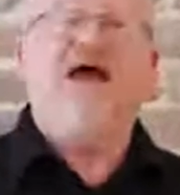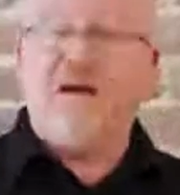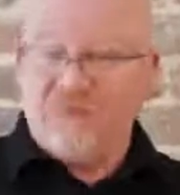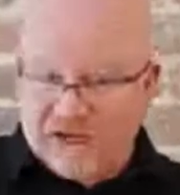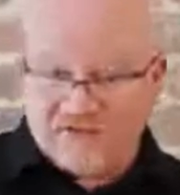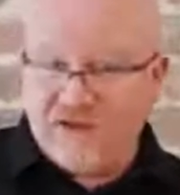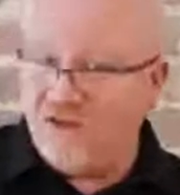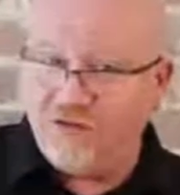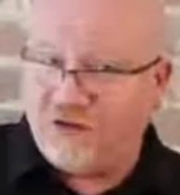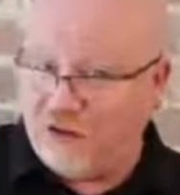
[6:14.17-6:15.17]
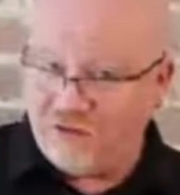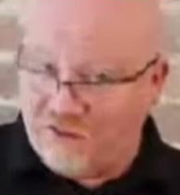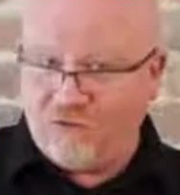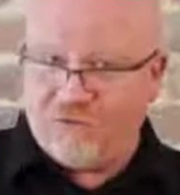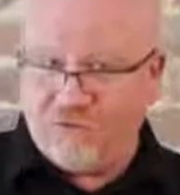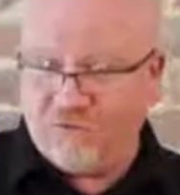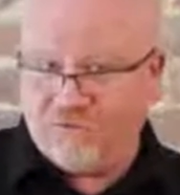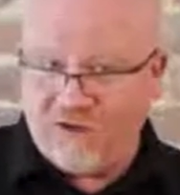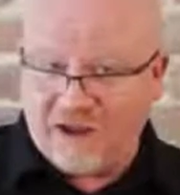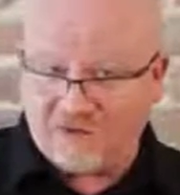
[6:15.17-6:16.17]
I'm not saying there aren't other form
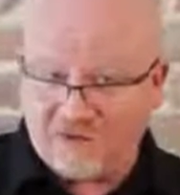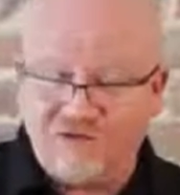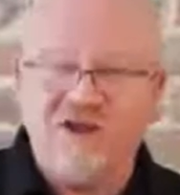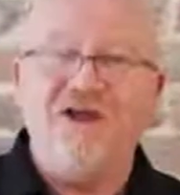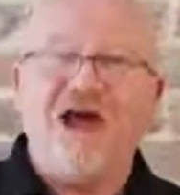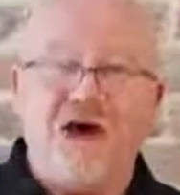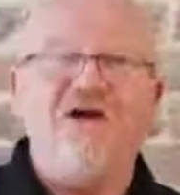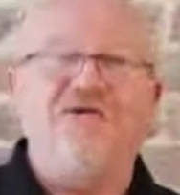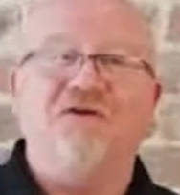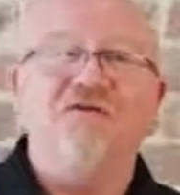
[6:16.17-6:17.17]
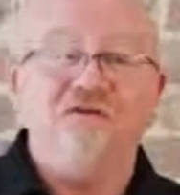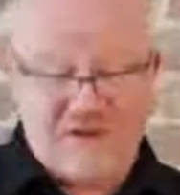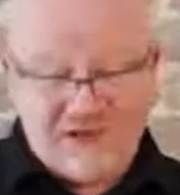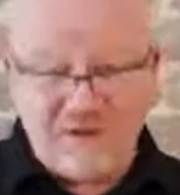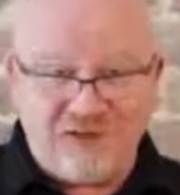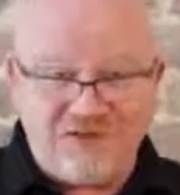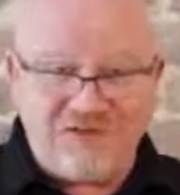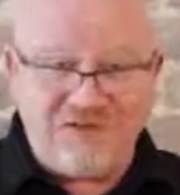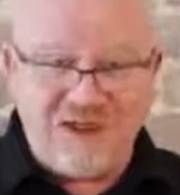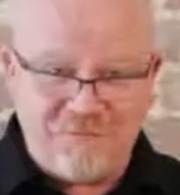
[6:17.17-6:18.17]
factors. However, for the A+
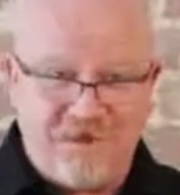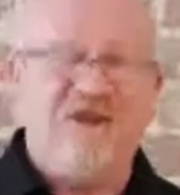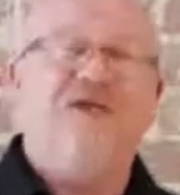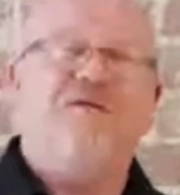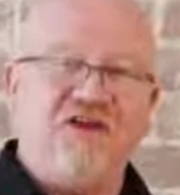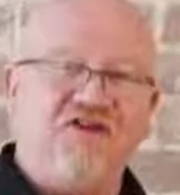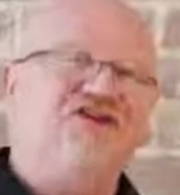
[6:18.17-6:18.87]
exam, make sure